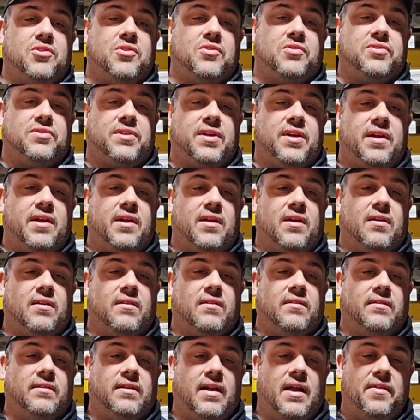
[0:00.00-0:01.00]
you see
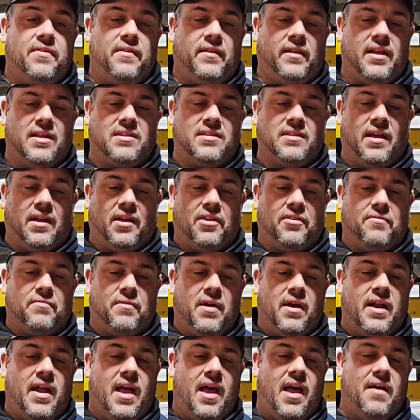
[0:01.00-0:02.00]
here, and I think that's like
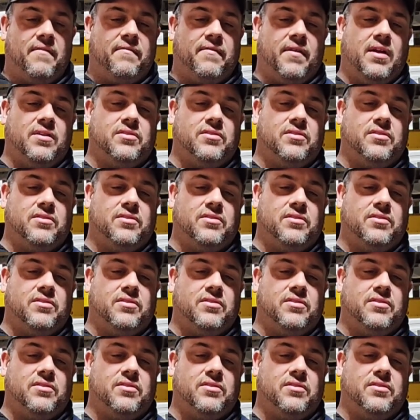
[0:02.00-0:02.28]
3.5